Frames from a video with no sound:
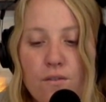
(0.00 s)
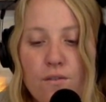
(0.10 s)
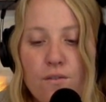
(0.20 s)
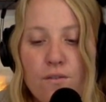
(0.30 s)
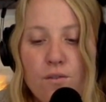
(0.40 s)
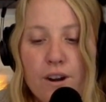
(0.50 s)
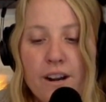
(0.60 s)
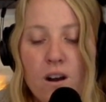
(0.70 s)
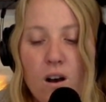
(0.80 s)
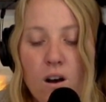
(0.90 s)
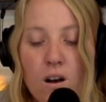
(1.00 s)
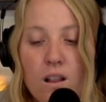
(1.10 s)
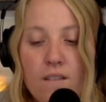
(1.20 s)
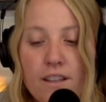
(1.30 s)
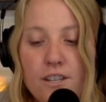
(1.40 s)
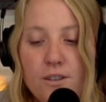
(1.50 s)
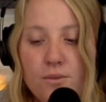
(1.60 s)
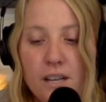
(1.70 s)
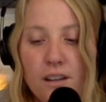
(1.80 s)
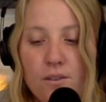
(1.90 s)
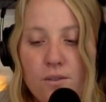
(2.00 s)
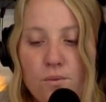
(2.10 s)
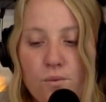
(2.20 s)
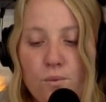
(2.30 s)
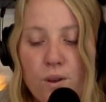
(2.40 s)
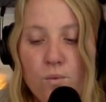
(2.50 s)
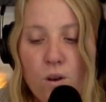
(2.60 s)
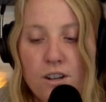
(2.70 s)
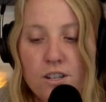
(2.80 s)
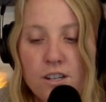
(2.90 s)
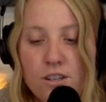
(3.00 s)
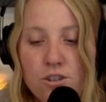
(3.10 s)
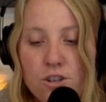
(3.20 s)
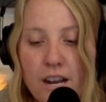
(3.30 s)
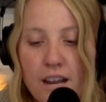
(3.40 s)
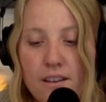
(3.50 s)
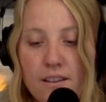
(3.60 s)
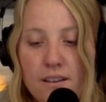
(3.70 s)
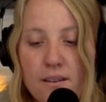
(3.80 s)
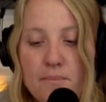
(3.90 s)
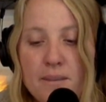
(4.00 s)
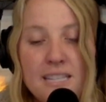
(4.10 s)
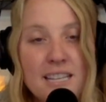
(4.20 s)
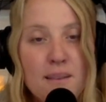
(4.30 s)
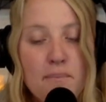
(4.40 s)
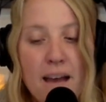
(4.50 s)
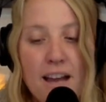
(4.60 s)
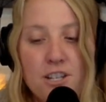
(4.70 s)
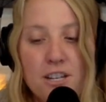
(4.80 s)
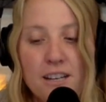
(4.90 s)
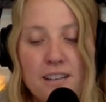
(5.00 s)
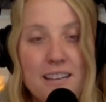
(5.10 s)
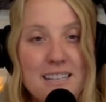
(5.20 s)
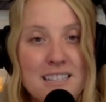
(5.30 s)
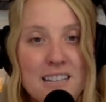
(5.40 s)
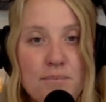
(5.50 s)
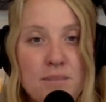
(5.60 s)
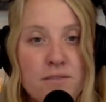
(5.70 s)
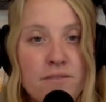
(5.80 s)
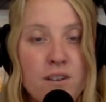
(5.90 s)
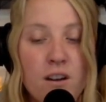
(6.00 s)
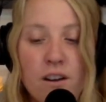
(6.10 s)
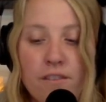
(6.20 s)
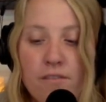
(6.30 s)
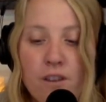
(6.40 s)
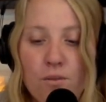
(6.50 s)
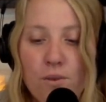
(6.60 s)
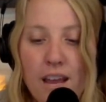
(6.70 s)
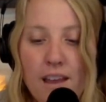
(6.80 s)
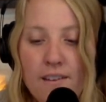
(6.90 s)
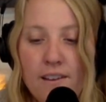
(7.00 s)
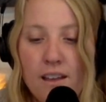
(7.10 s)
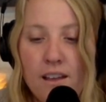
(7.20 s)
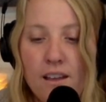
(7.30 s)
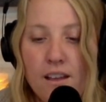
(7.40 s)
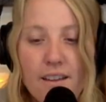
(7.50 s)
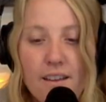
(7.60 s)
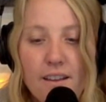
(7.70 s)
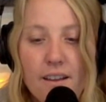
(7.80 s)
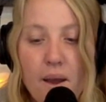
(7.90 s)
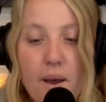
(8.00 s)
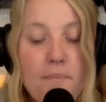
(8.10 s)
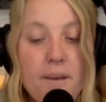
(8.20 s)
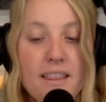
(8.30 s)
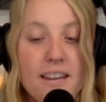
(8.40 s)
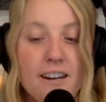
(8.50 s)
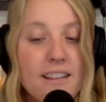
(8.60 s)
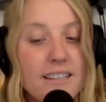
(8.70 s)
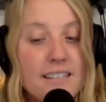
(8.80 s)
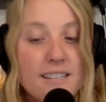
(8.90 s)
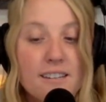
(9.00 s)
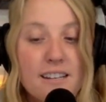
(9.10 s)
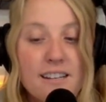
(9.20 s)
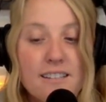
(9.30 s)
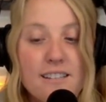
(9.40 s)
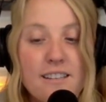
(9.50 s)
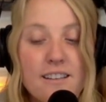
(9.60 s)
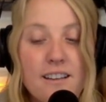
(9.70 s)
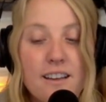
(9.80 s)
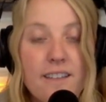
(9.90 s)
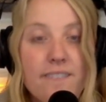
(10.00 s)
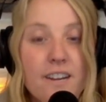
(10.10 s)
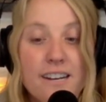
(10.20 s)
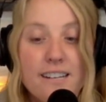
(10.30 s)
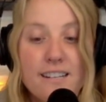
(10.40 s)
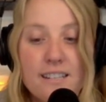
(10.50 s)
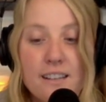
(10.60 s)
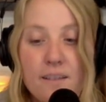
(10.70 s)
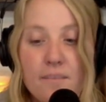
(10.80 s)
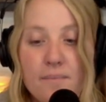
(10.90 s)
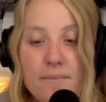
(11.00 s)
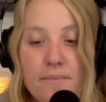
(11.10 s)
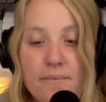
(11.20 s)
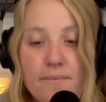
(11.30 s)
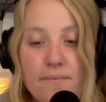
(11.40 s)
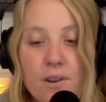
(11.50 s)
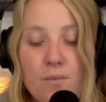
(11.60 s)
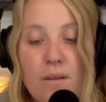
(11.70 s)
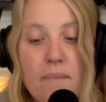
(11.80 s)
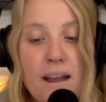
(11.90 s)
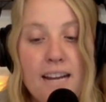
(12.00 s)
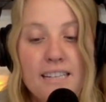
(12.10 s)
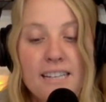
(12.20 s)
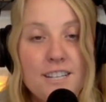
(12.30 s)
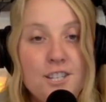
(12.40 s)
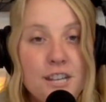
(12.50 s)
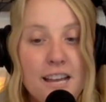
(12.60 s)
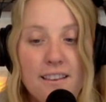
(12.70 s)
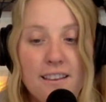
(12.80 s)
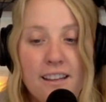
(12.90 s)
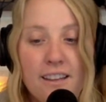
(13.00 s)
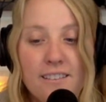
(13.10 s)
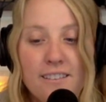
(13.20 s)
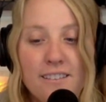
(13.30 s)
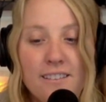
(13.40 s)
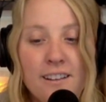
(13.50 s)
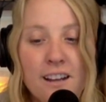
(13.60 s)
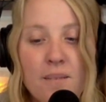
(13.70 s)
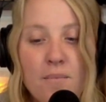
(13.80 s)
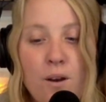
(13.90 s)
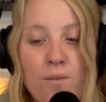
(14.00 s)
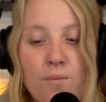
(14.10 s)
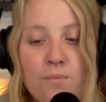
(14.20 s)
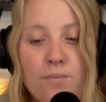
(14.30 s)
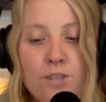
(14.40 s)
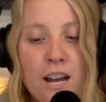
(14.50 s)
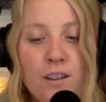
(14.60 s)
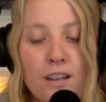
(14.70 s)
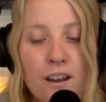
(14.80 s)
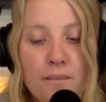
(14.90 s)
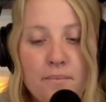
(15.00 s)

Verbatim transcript: For in all of the doing, we wander astray, missing the magic that slips far, far away. But there in the stillness, a fairy does hum, reminding us gently, Come home, child, come.